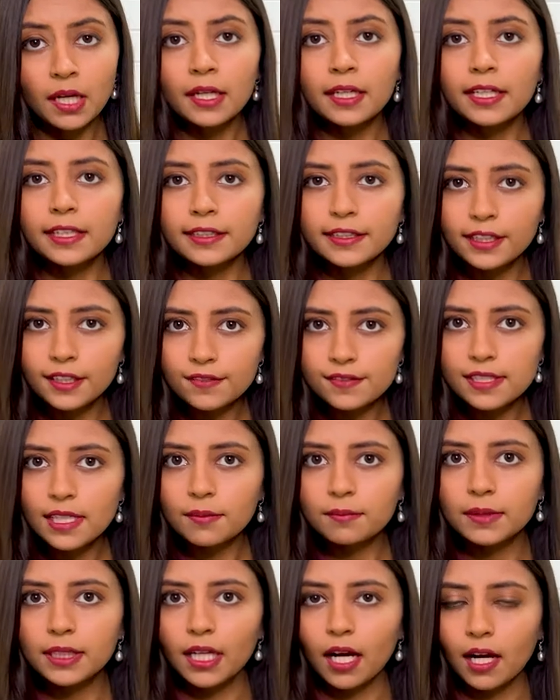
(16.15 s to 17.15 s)
It gives
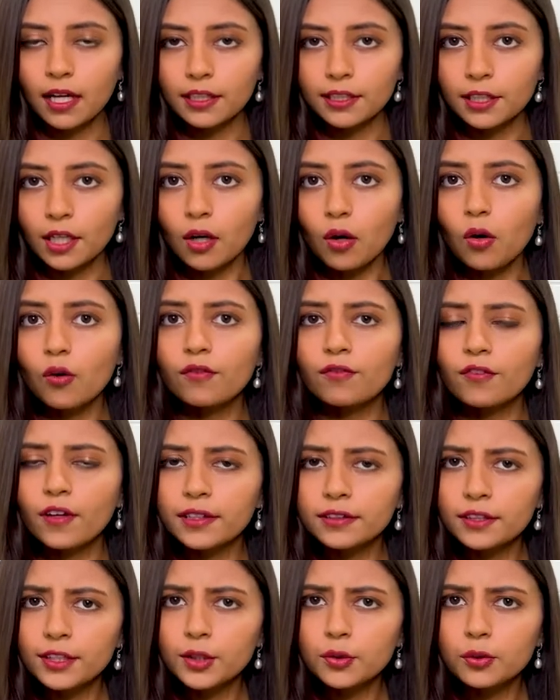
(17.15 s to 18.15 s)
them the idea of
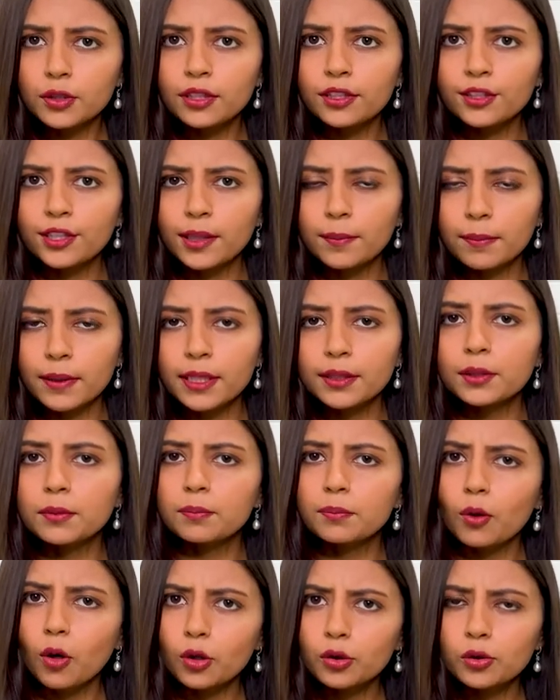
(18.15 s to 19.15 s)
whether you can repay the
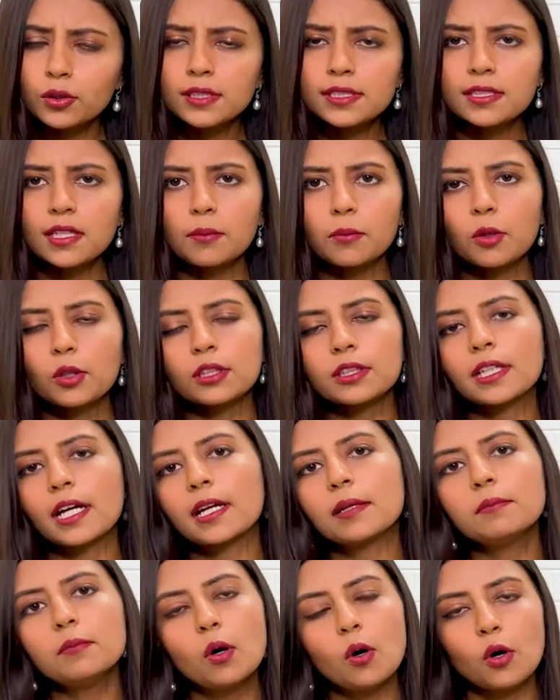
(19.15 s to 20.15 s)
borrowed sum on
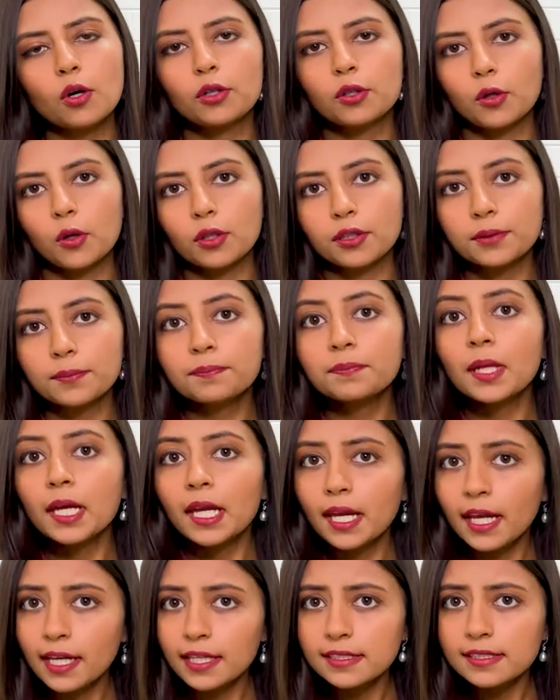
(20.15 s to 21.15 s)
time or not.
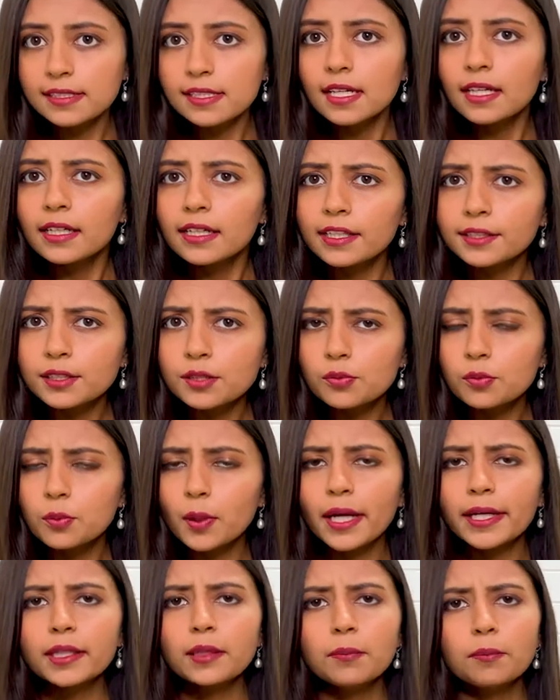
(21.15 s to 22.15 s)
Hence, it is
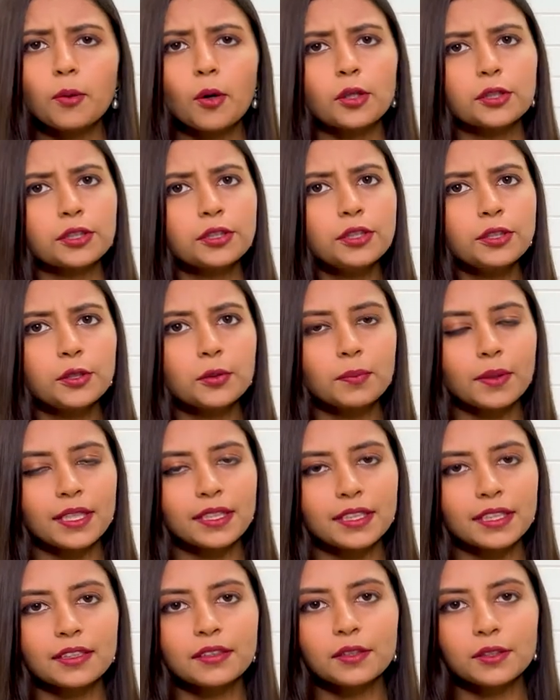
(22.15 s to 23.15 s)
very important to
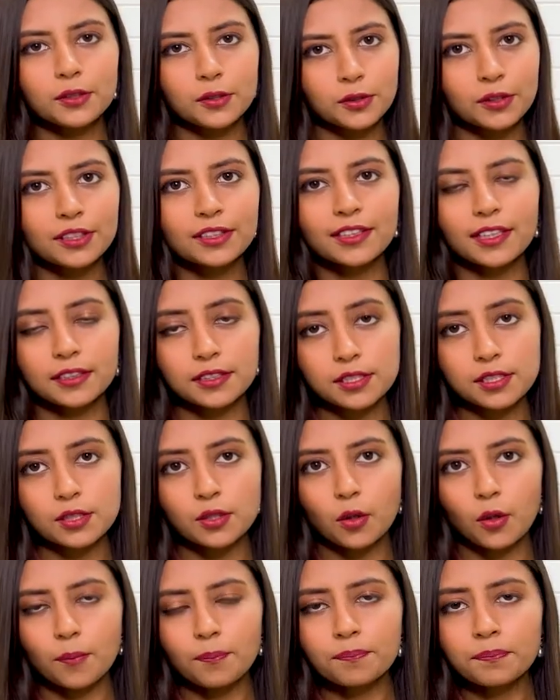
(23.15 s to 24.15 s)
maintain a good credit
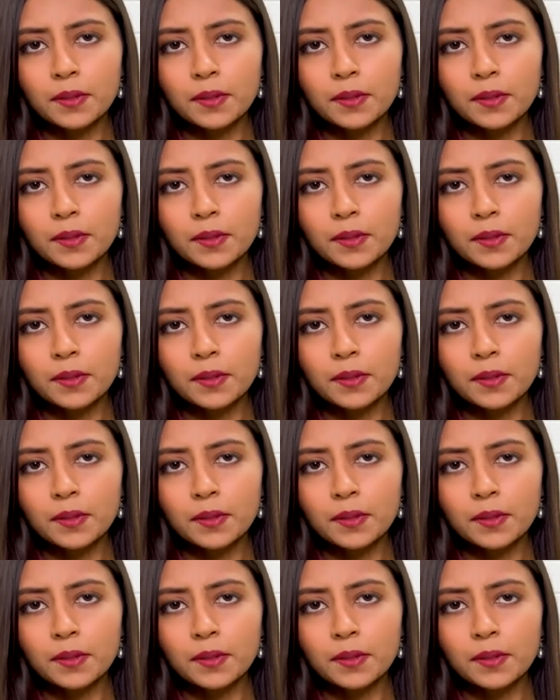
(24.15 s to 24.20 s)
score.